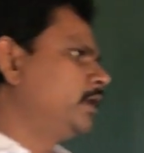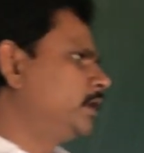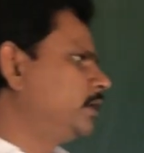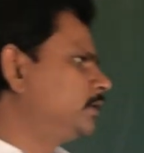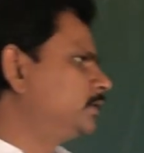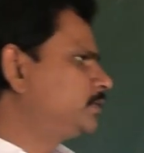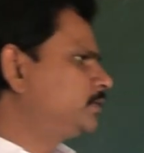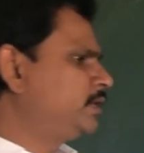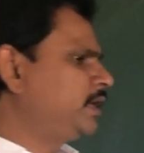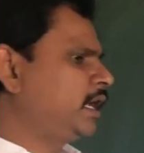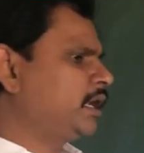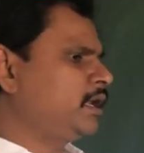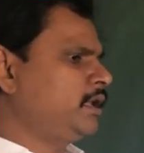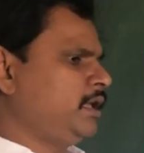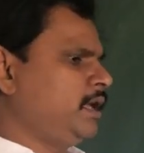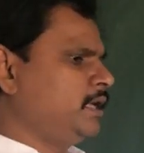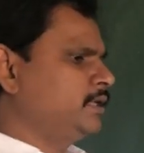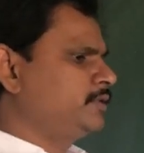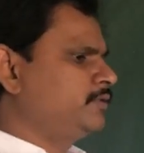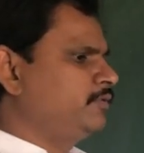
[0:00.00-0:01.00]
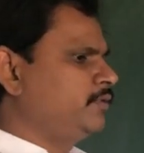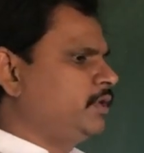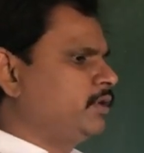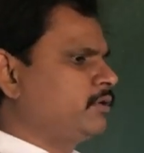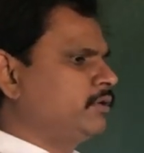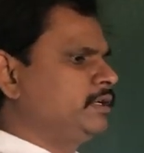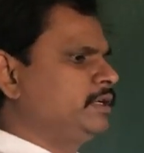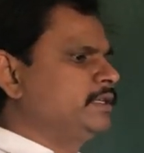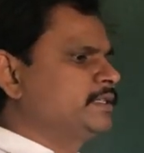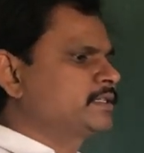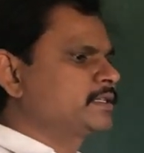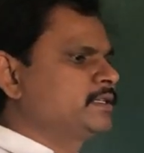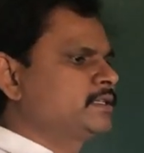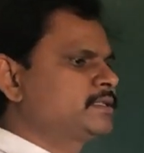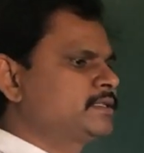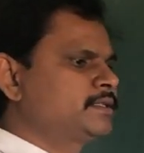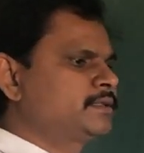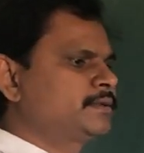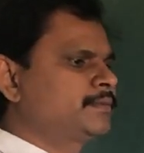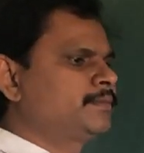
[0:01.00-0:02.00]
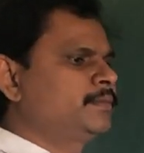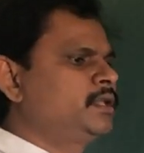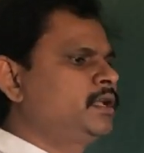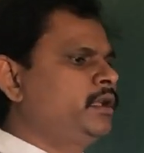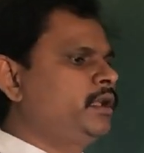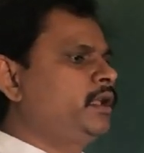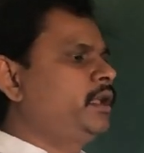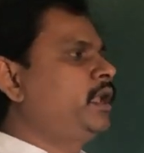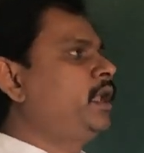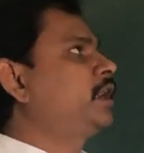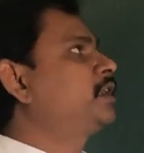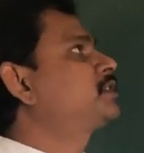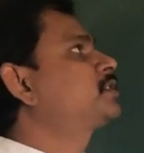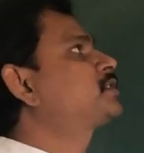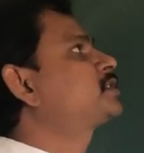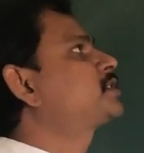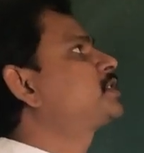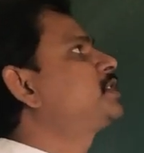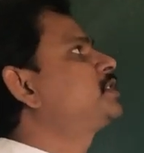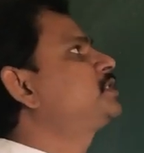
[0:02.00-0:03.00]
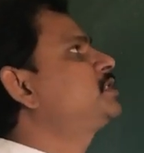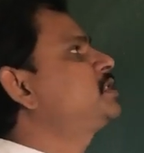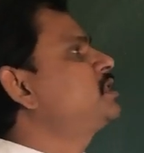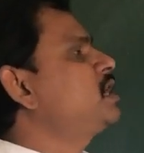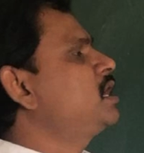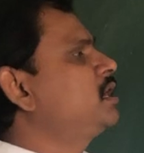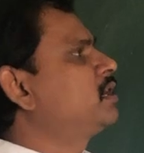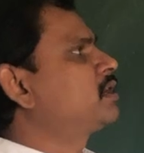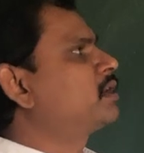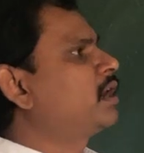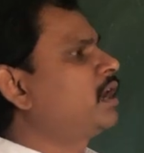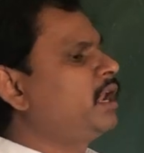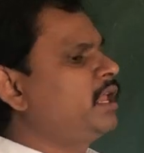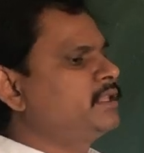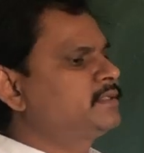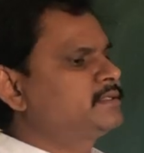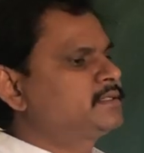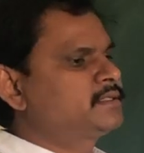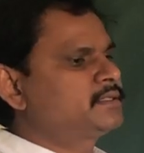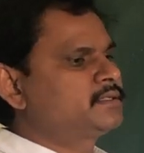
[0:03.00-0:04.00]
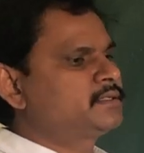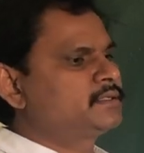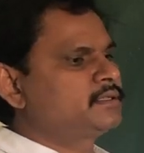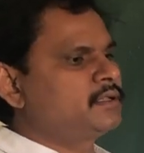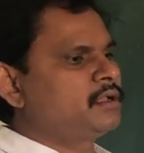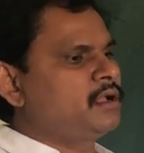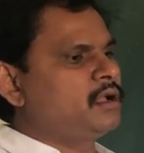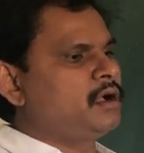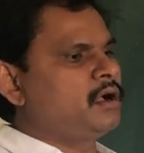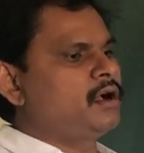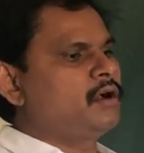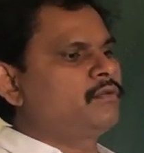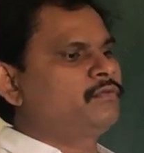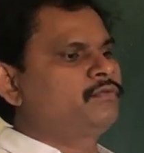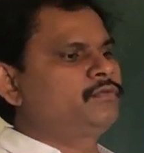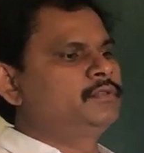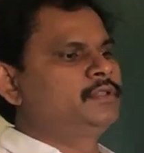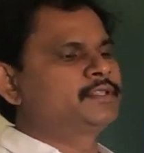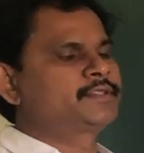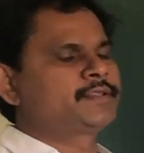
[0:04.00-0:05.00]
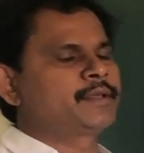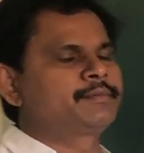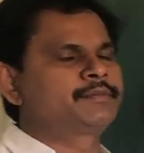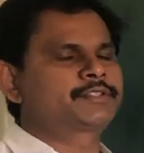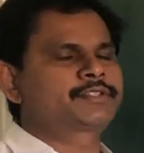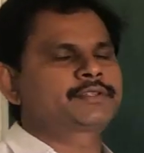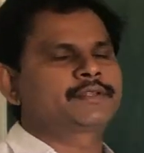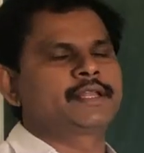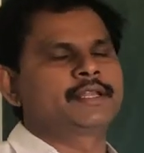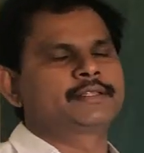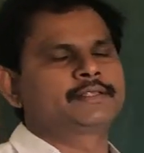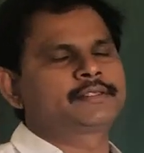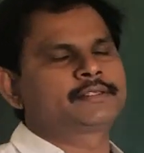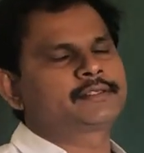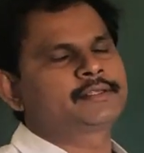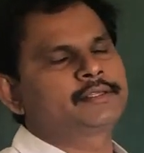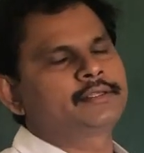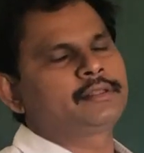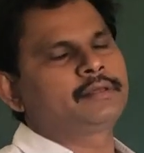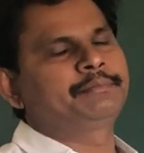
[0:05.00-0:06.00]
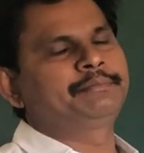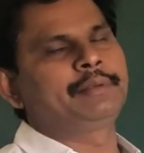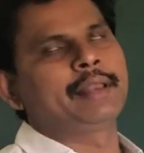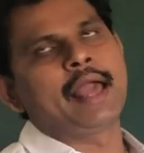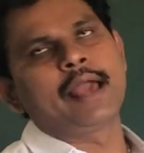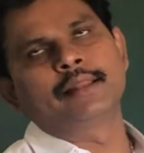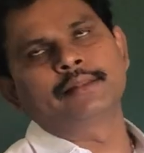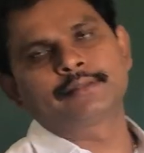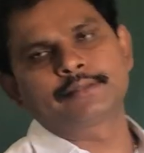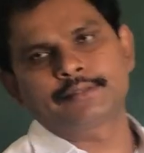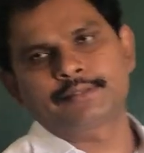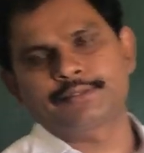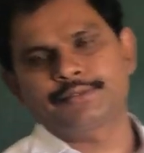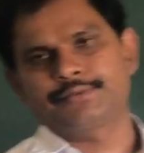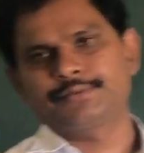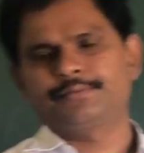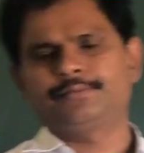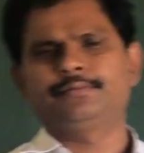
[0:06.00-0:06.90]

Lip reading: In today's class we are going to discuss excretion and release of the substances in the plants.